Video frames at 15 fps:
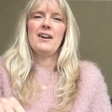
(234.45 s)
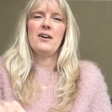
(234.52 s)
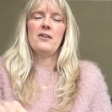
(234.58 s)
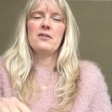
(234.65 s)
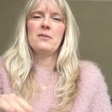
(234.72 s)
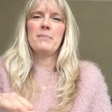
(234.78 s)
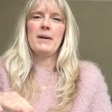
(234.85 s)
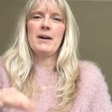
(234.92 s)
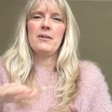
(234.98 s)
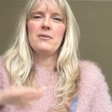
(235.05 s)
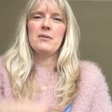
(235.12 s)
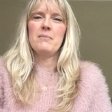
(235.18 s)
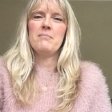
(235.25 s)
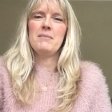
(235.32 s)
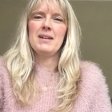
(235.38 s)
on
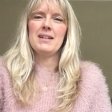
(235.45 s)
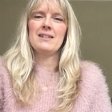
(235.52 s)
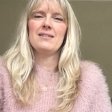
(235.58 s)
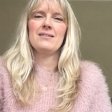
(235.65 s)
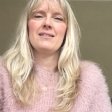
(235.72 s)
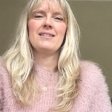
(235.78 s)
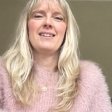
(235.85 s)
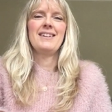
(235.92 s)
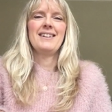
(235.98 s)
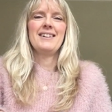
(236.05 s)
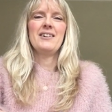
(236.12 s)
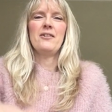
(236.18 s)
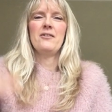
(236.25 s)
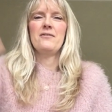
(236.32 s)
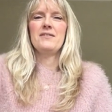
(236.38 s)
about the middle
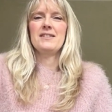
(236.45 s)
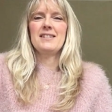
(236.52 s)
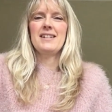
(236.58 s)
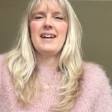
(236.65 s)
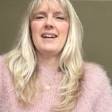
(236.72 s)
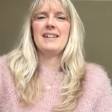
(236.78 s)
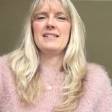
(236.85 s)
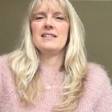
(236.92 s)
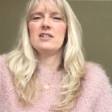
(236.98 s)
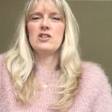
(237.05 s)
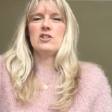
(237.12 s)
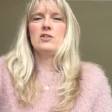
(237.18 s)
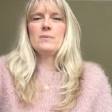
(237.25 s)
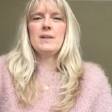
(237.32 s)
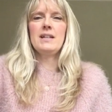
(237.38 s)
of the stairs.
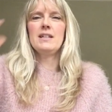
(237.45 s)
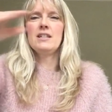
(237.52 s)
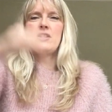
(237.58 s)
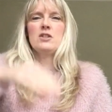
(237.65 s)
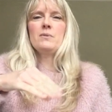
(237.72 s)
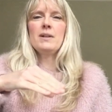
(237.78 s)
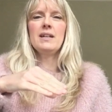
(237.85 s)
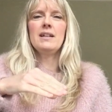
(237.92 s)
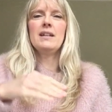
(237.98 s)
swing, swing.